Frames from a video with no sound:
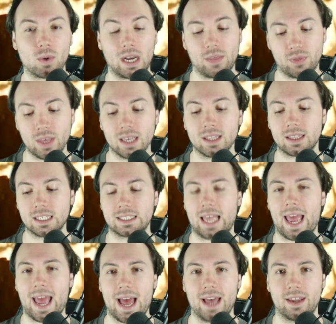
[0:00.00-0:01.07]
I think this
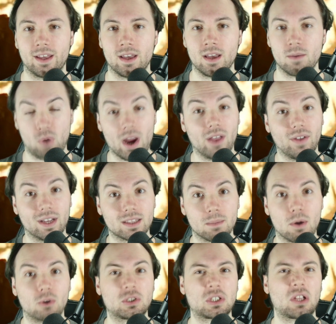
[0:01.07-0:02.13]
had probably like the
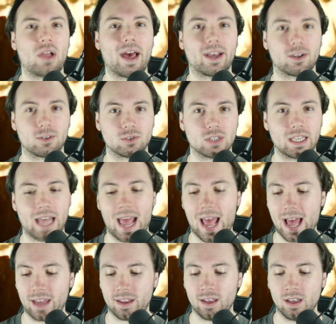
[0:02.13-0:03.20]
most layers. It
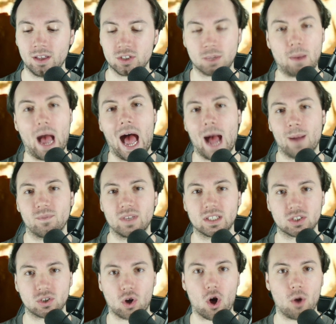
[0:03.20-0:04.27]
had some obvious
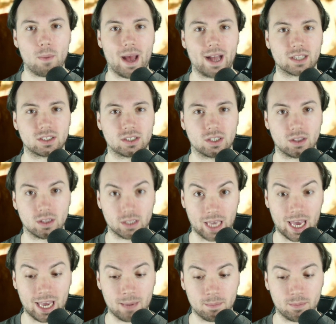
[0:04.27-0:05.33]
callbacks to the
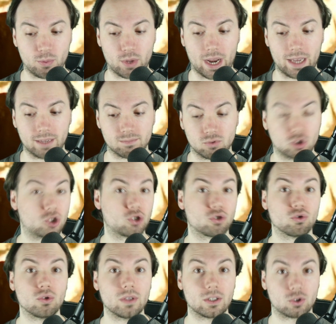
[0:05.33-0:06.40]
game that I
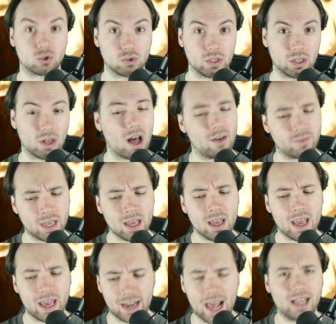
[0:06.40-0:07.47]
truly, truly loved.
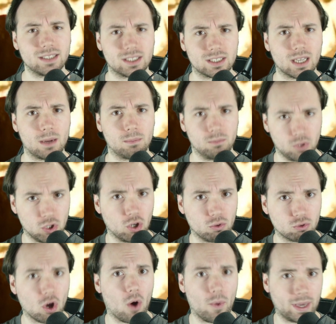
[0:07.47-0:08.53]
It had some, you know,
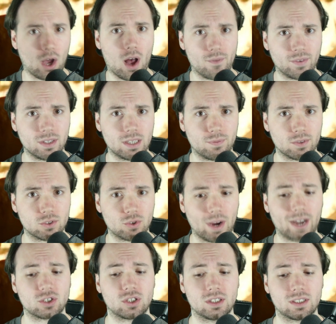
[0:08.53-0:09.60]
going off in different
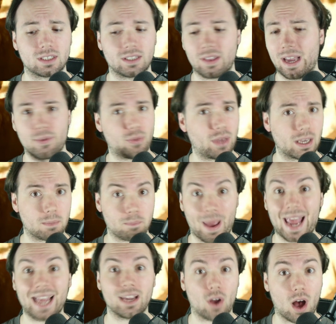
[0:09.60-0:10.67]
directions that I think
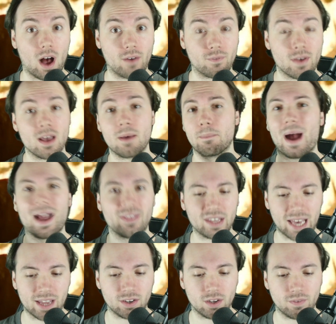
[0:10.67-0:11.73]
paid off by the
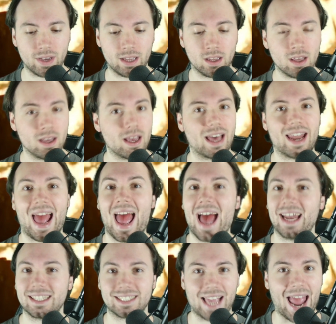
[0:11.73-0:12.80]
end of it. It had
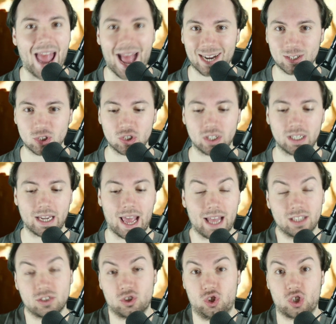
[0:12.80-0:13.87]
its action, it had
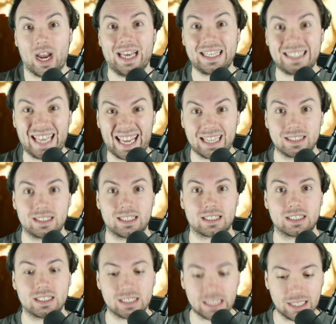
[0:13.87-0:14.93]
its gigantic
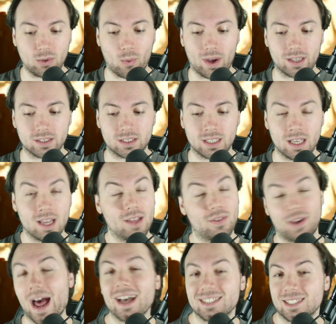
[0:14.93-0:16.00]
sequence that
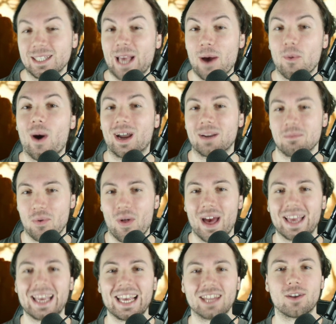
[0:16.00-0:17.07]
honestly I want to play
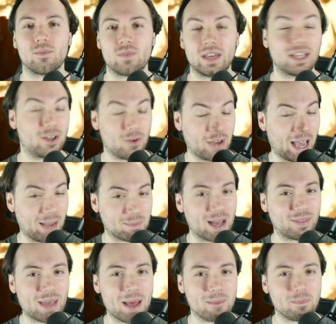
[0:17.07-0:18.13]
in a video game.
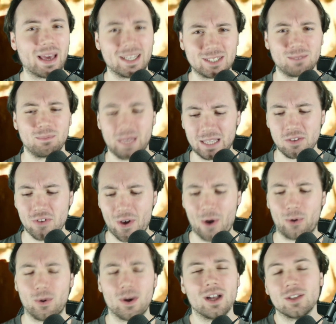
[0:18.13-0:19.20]
And that makes me
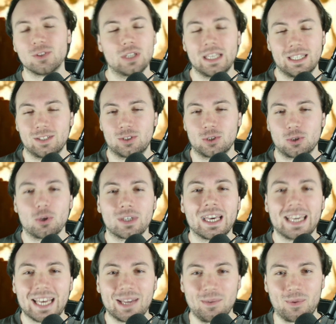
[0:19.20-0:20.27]
know, just
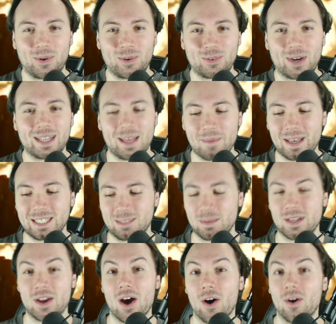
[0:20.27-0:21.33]
looking inward, right? That makes me
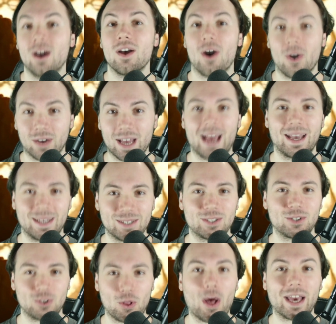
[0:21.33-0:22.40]
know, okay,
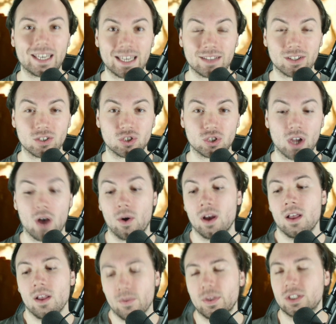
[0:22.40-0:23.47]
you're liking this show
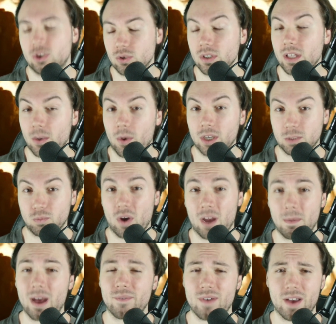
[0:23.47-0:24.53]
this really was probably
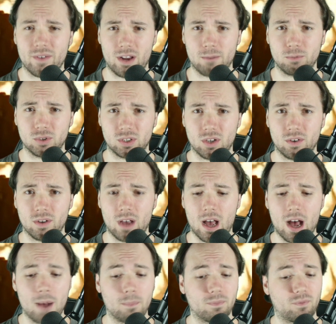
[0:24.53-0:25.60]
my favorite episode.
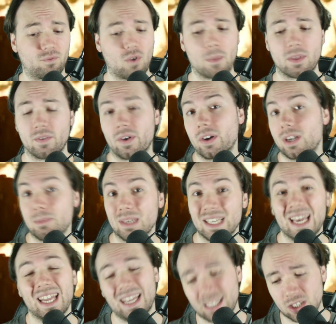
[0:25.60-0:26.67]
Um, from the very
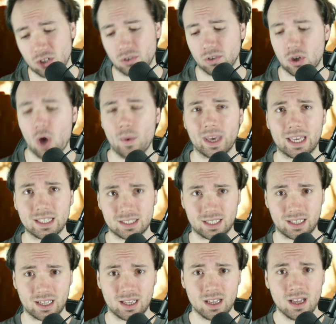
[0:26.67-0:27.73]
beginning, you know, going into
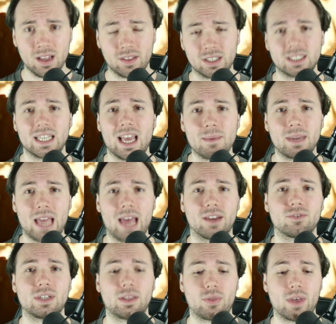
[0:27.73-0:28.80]
the the Sam and
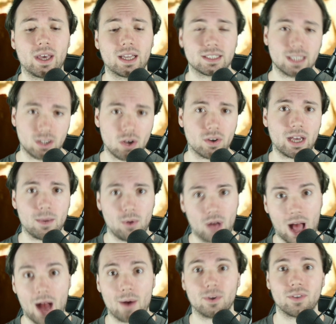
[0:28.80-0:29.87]
Henry thing, it's like, okay, well,
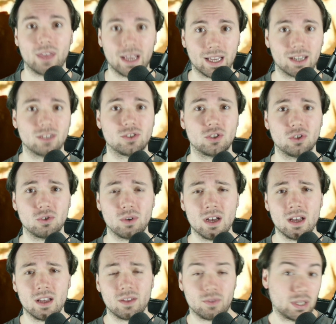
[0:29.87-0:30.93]
how are they gonna do
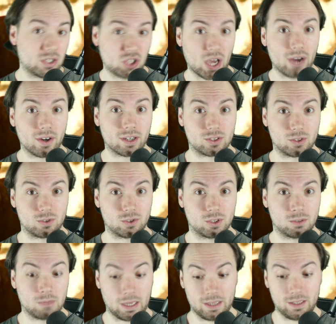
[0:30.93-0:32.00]
these characters
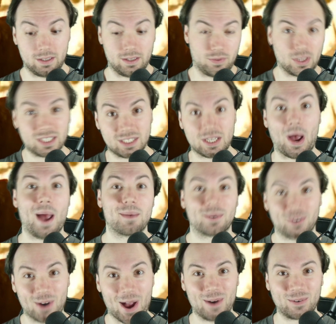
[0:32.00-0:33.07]
uh, this time
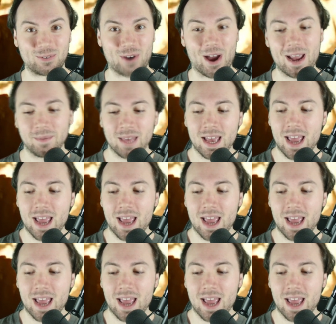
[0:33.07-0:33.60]
around, right?